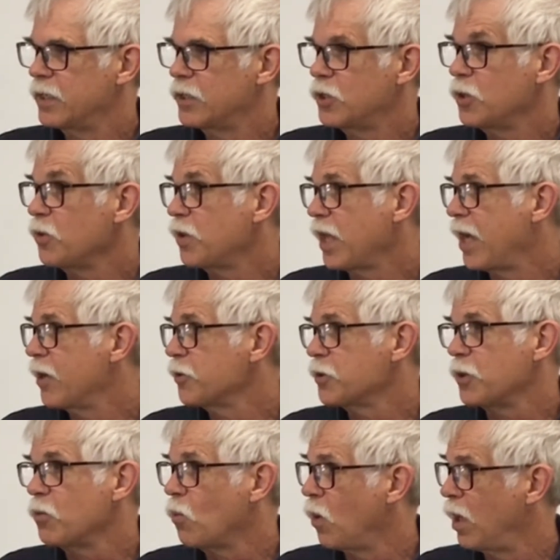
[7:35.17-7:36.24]

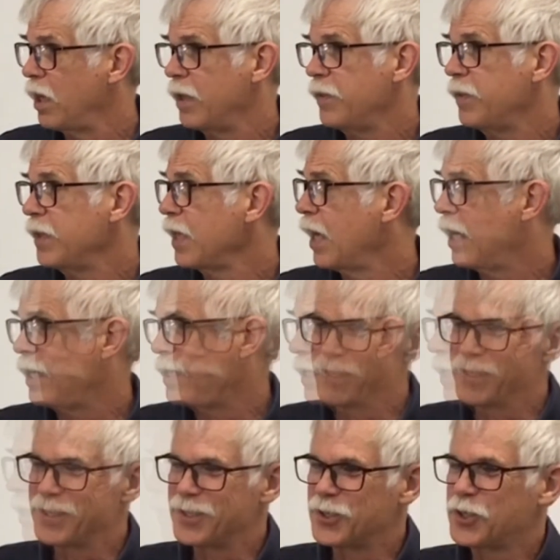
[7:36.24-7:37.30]
2001, the idea.